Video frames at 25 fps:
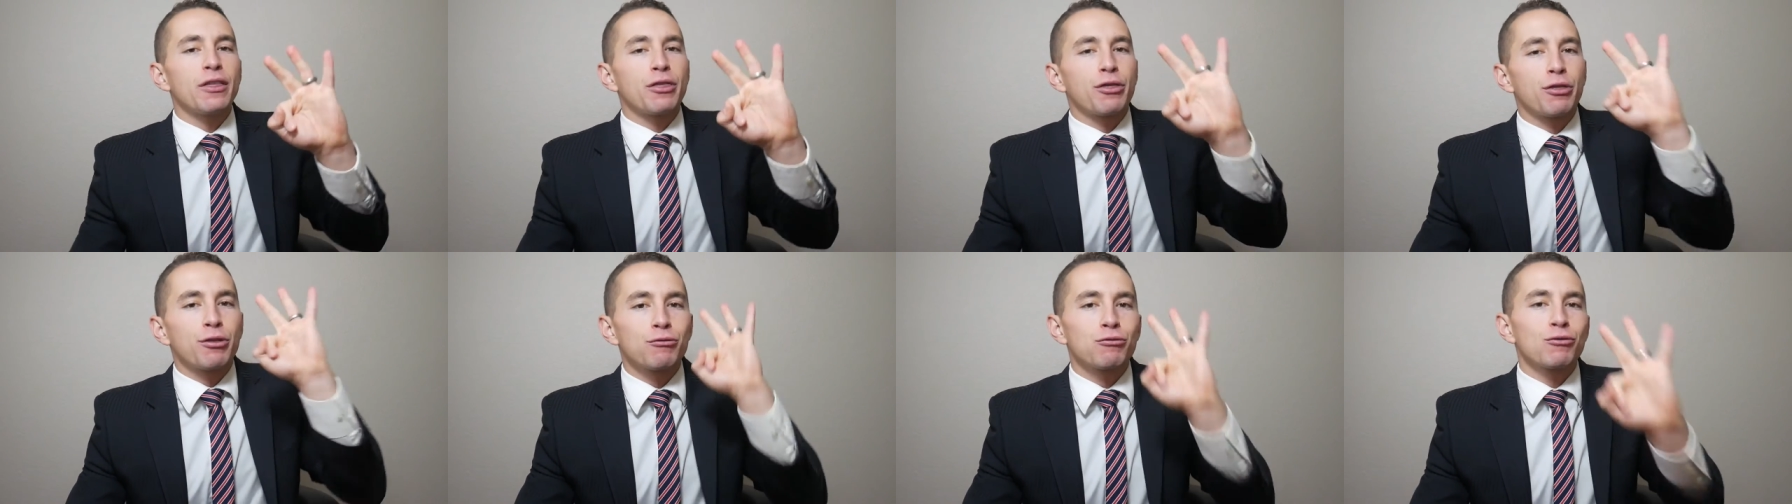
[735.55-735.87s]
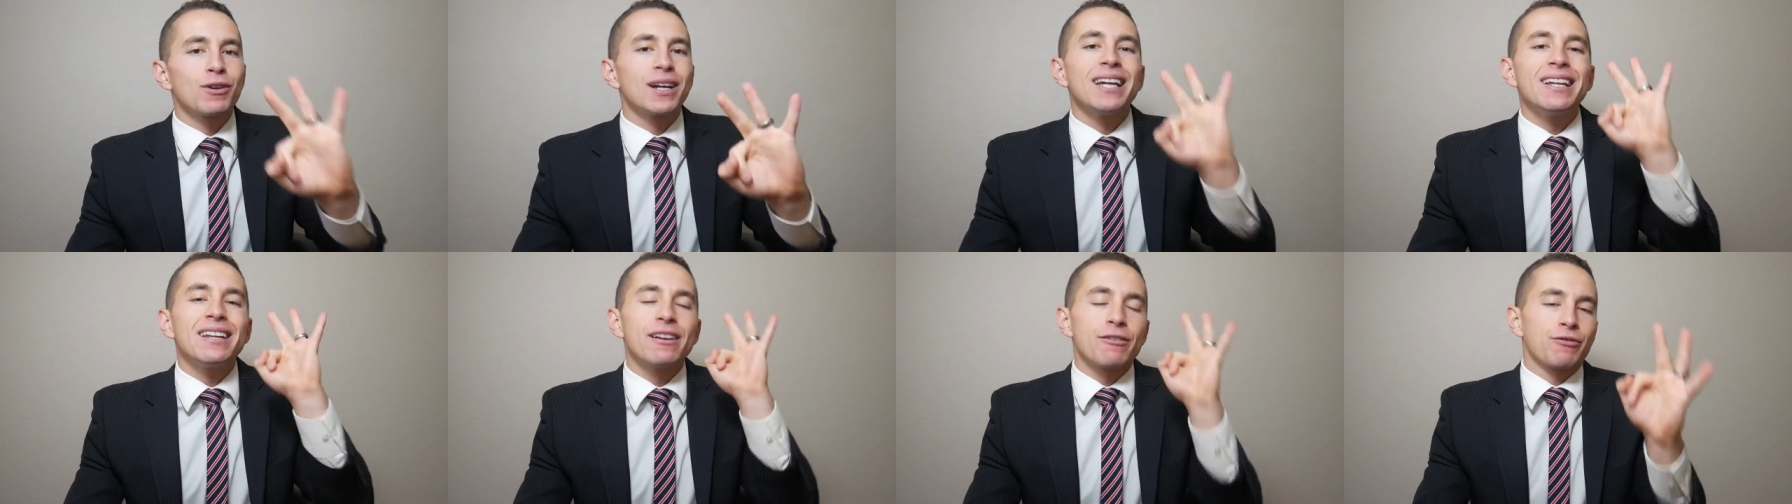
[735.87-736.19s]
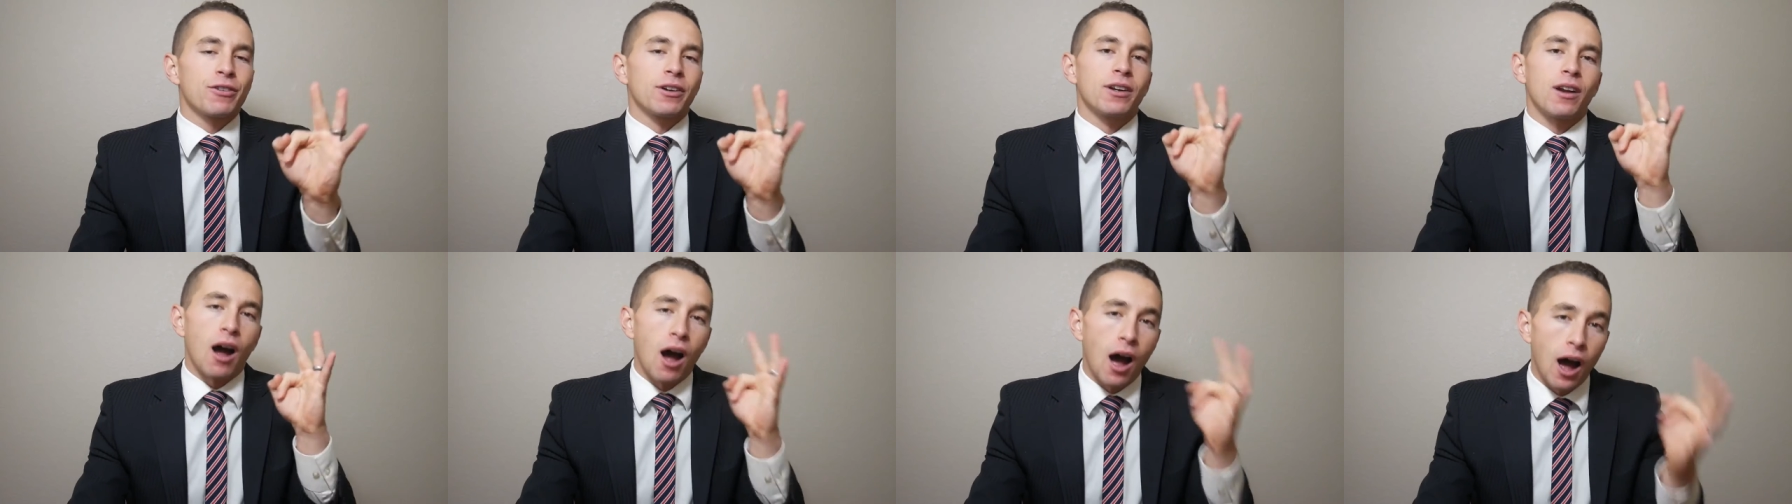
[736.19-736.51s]
three
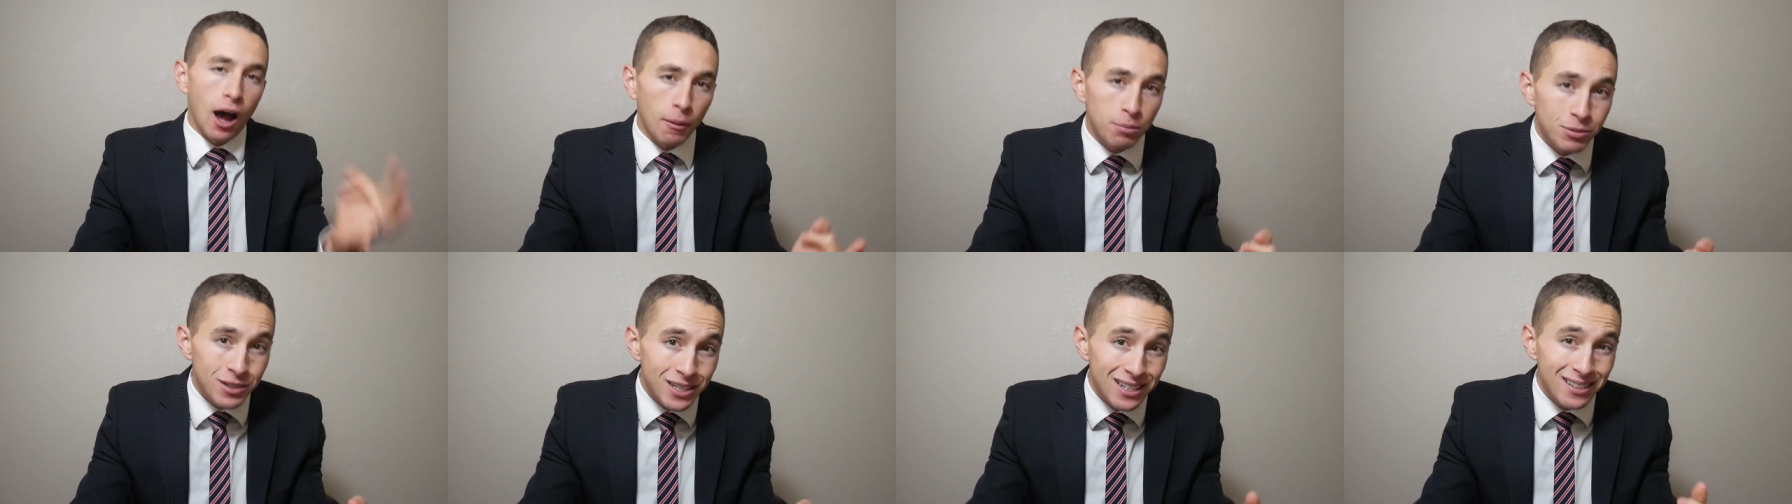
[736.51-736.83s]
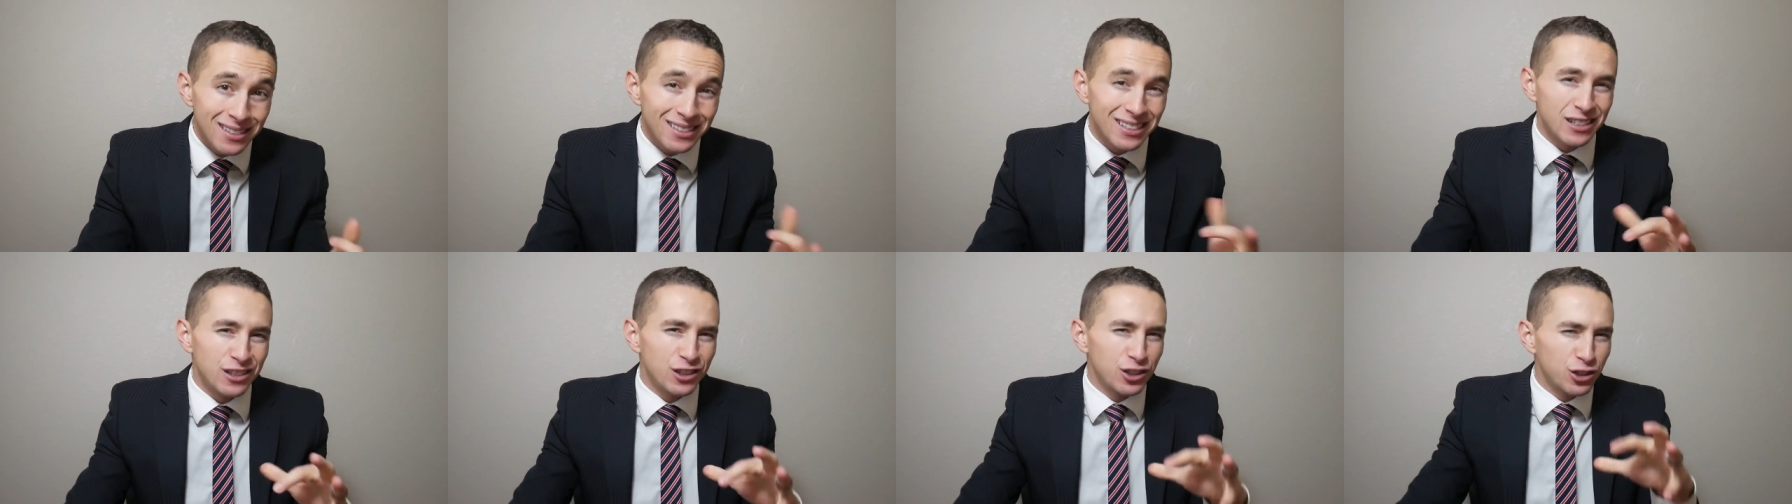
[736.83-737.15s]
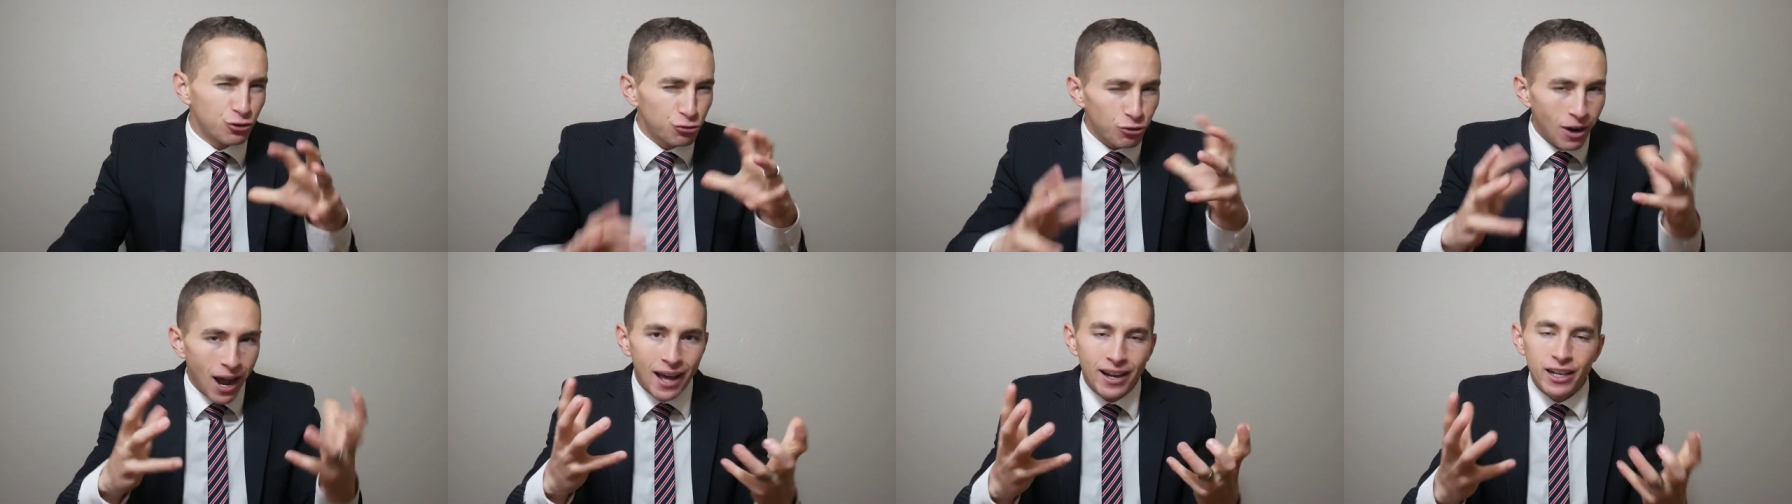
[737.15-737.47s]
different options and
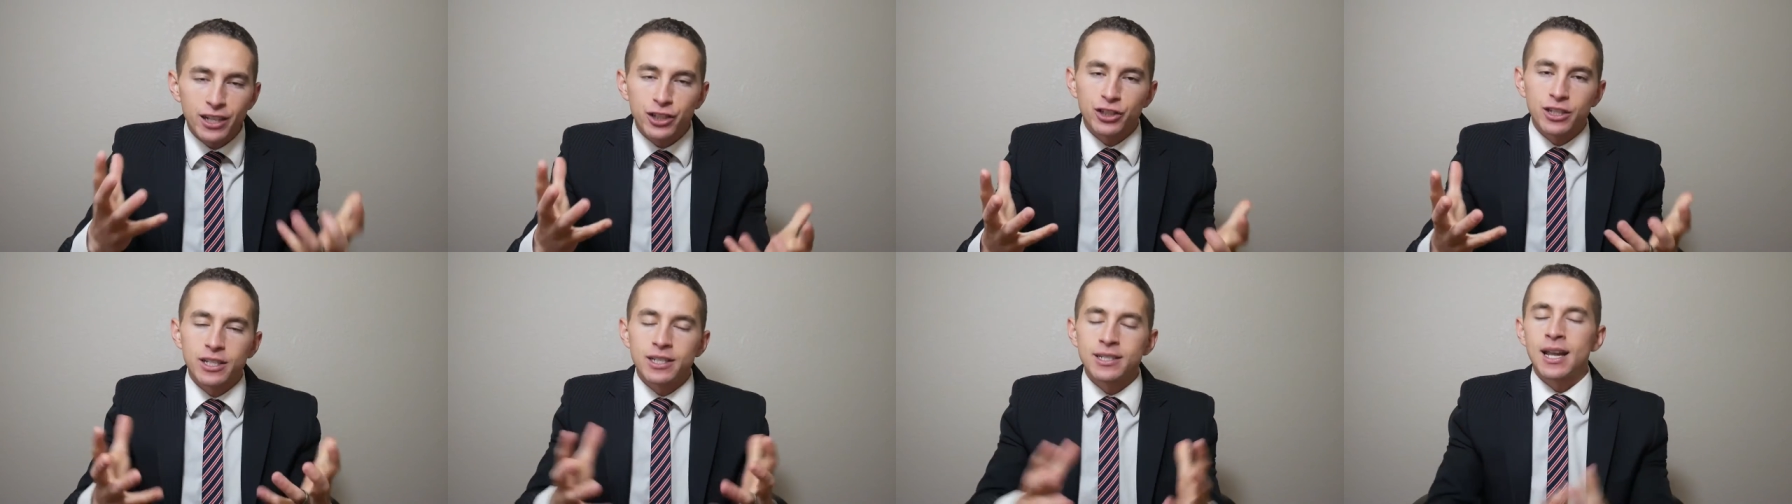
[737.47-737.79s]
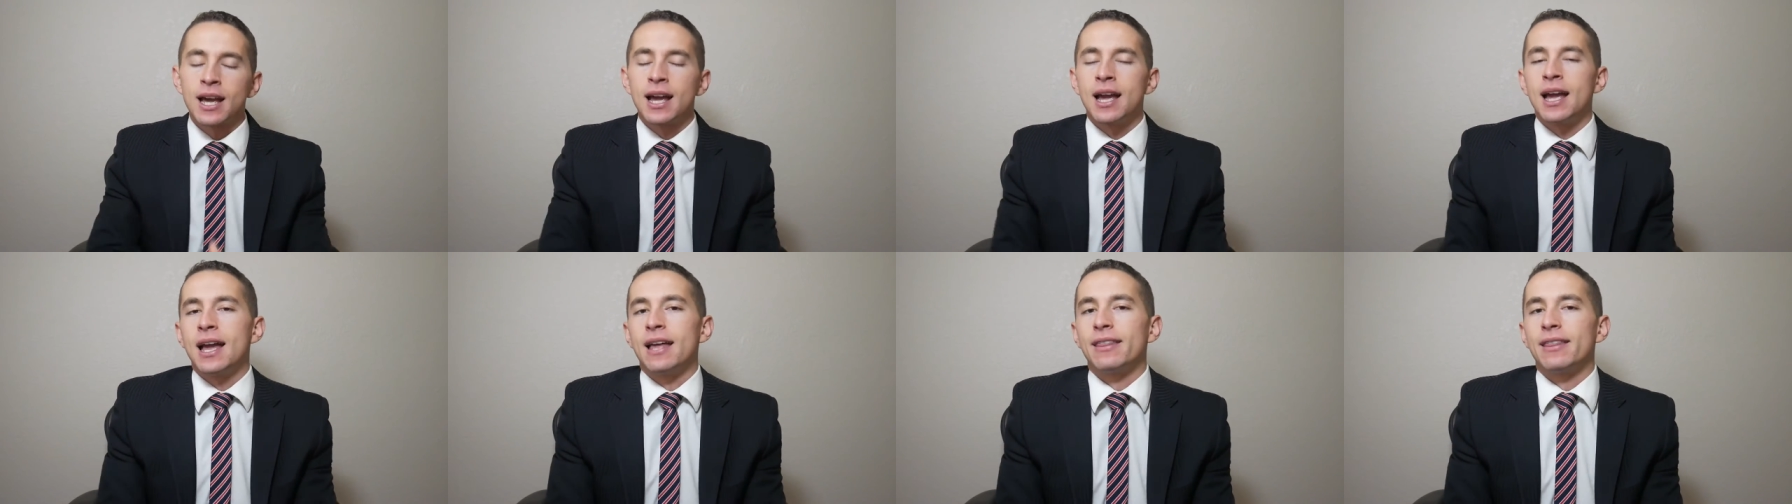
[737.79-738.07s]
strategies